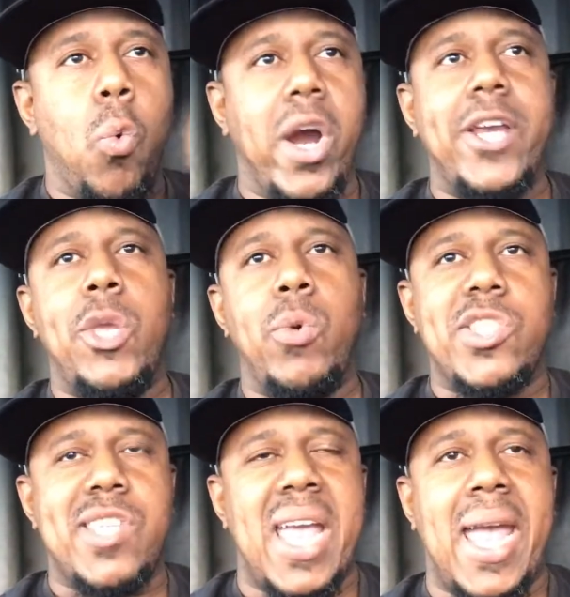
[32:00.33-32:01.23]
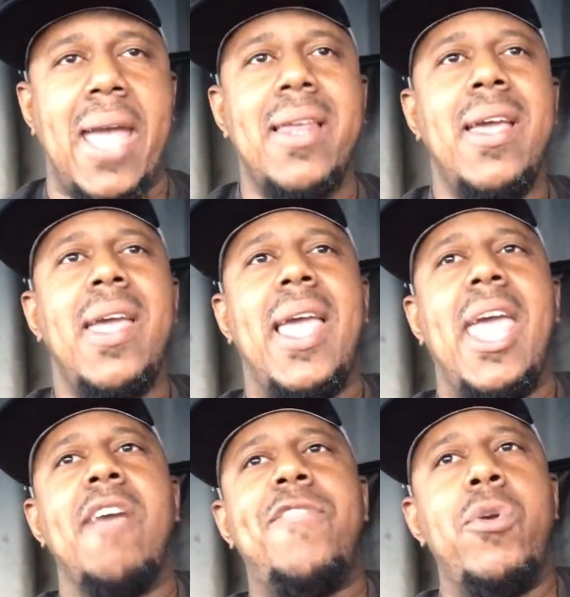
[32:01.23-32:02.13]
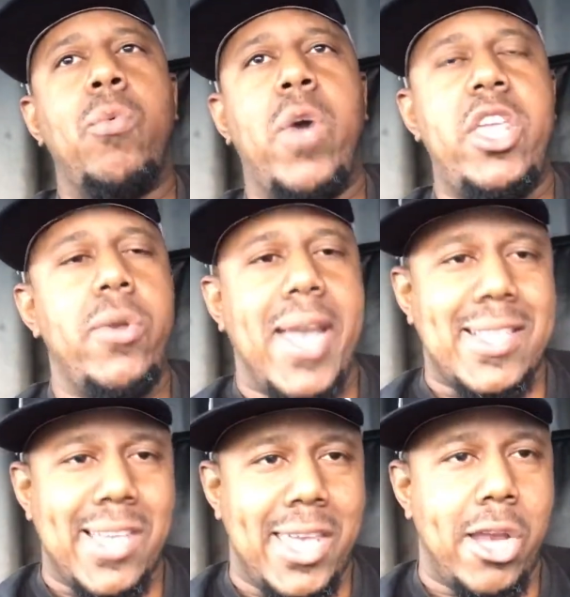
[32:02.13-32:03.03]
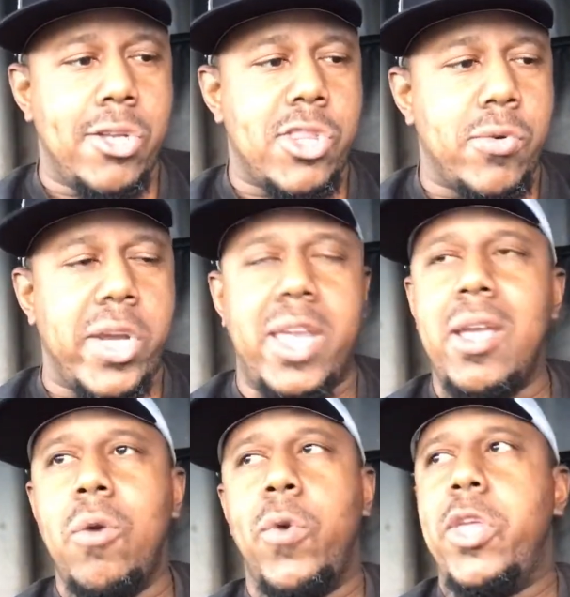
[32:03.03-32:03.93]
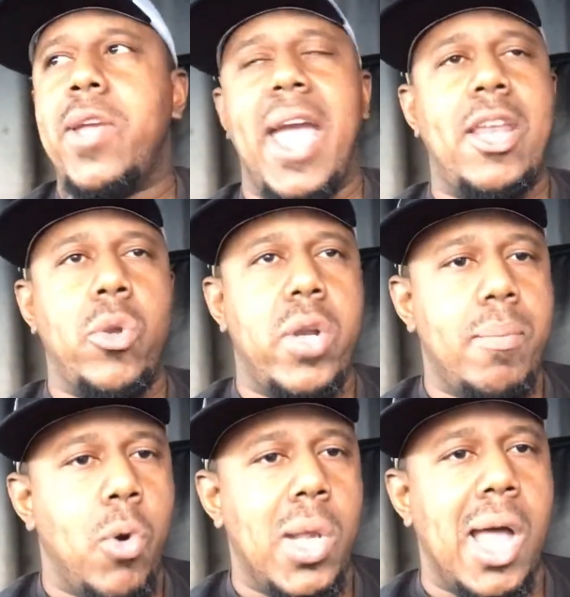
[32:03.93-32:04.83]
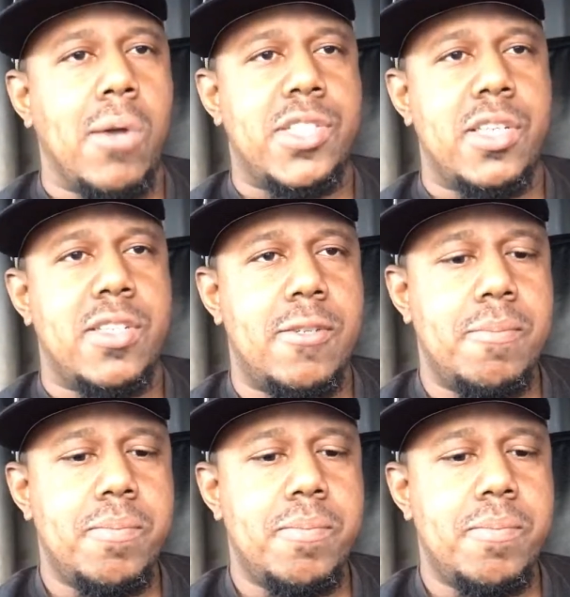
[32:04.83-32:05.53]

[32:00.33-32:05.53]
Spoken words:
where you would stand when you get to year 3, when you can't do any more losses.